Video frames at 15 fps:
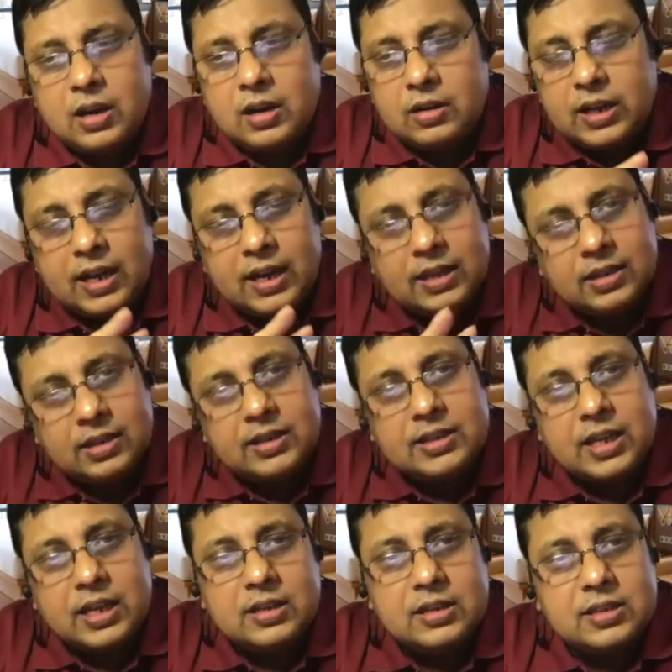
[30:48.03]
telling the
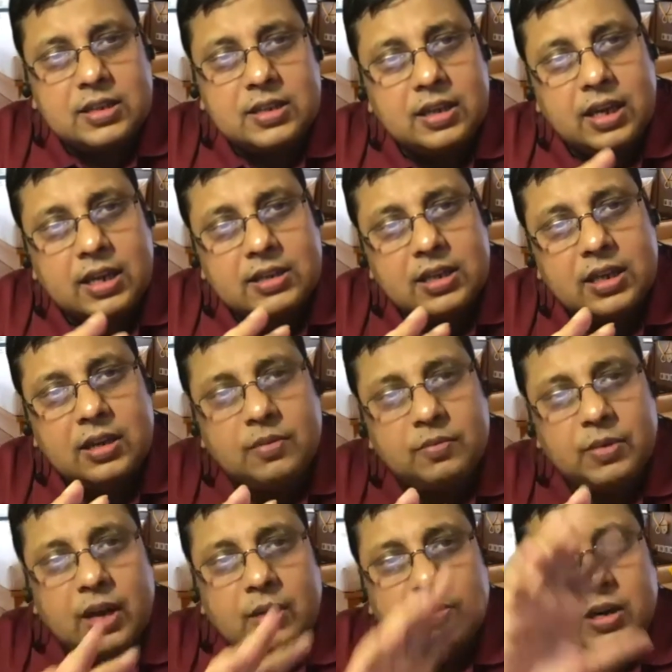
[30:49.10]
designers ki kaise
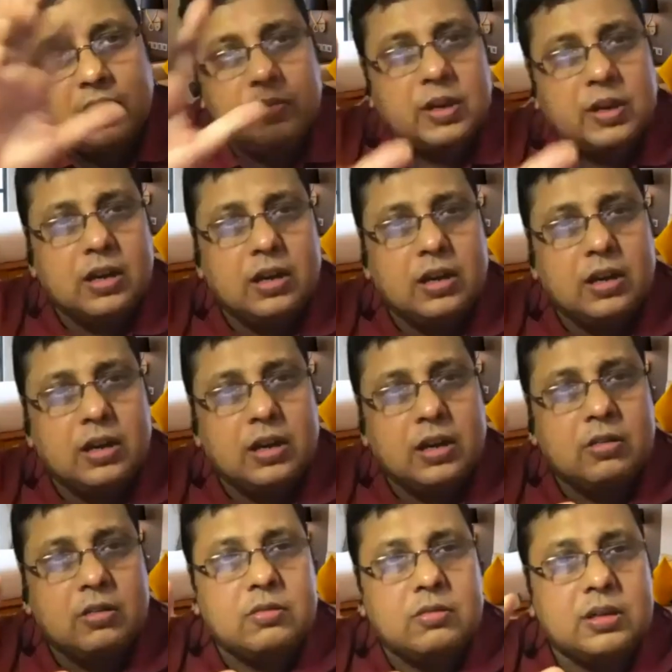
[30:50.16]
library
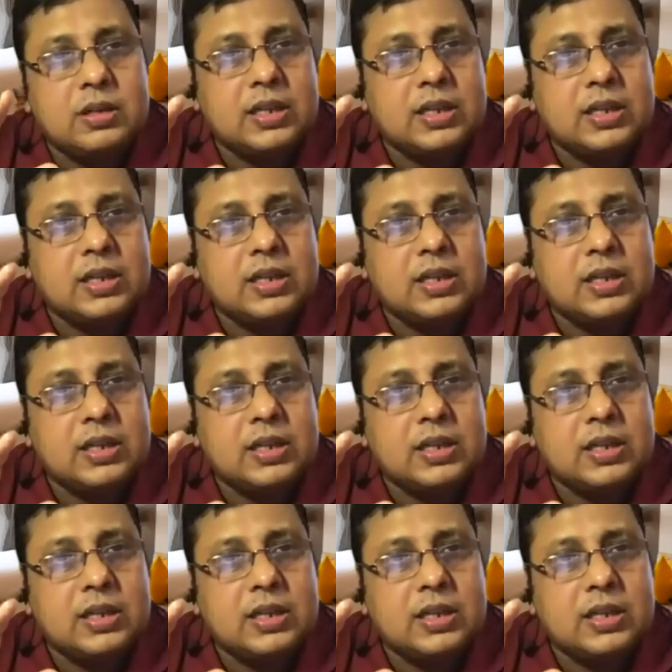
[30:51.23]
banao.